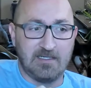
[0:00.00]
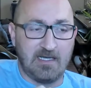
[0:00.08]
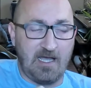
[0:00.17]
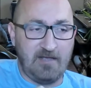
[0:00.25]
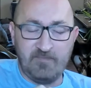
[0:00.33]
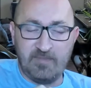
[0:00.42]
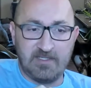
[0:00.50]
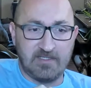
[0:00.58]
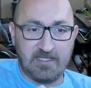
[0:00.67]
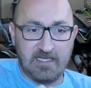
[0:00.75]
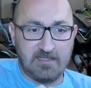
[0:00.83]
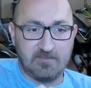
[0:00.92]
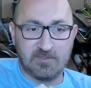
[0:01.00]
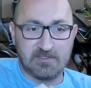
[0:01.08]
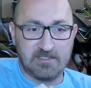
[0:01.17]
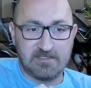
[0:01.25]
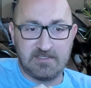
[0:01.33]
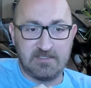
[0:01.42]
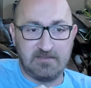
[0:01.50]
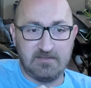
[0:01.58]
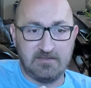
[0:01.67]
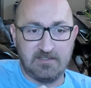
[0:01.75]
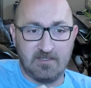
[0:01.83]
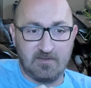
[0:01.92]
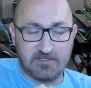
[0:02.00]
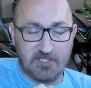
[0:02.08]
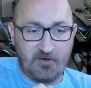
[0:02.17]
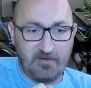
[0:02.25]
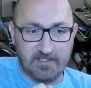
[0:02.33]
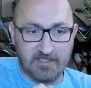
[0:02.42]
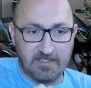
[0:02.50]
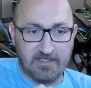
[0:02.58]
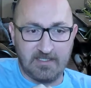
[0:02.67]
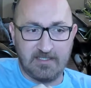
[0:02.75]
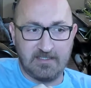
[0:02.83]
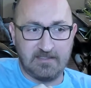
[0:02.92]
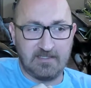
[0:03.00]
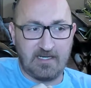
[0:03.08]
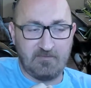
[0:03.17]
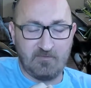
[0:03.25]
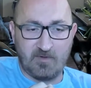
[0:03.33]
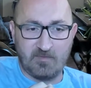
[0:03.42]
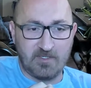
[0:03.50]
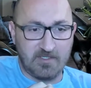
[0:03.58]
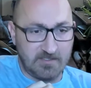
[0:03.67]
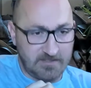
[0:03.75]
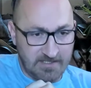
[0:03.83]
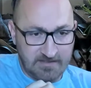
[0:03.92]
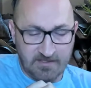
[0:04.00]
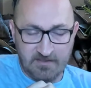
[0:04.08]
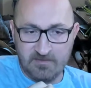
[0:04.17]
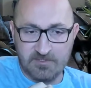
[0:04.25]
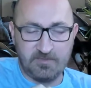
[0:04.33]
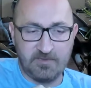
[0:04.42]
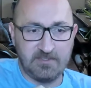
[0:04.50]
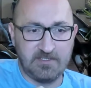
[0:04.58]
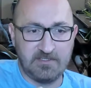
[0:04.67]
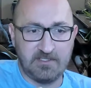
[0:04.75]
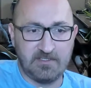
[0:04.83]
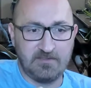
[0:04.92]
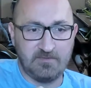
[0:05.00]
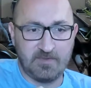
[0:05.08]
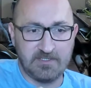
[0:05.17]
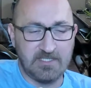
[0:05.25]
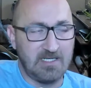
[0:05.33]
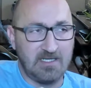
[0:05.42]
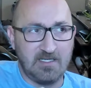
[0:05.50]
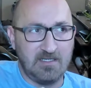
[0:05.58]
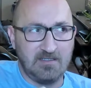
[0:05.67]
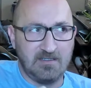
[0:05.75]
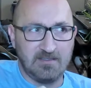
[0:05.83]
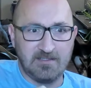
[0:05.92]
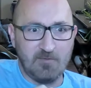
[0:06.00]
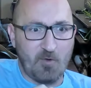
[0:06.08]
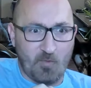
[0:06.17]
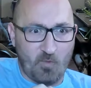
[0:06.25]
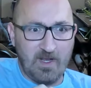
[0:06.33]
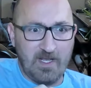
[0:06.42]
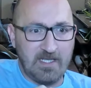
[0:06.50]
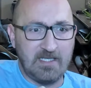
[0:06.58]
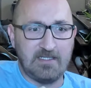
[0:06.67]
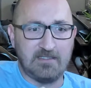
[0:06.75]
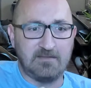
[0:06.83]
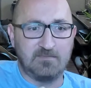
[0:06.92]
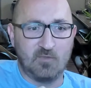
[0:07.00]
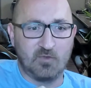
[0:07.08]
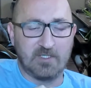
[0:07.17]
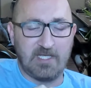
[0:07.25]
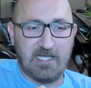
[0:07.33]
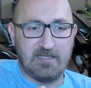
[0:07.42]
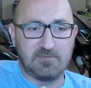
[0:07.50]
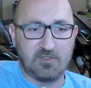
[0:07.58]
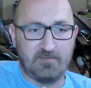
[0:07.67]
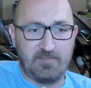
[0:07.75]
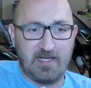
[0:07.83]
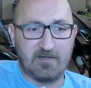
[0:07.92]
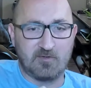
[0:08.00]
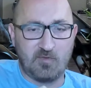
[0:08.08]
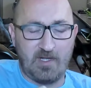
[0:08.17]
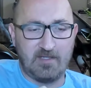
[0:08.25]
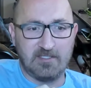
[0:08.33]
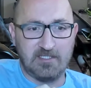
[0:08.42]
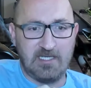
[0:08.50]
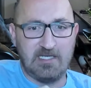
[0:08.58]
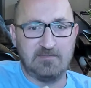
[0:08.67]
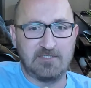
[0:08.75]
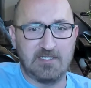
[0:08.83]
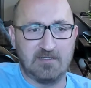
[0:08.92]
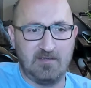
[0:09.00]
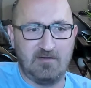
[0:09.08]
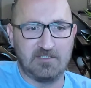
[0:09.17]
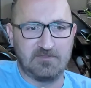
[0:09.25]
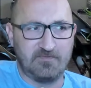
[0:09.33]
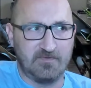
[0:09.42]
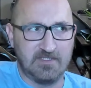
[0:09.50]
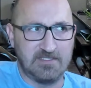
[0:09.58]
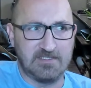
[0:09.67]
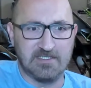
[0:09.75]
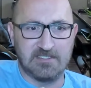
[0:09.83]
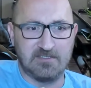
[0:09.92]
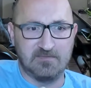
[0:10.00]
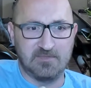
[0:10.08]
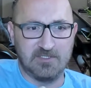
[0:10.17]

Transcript: I've been a gamer since the you know Atari, and I remember Nintendo, Super Nintendo, PlayStation. There were way more games or better quality games at launch for these systems.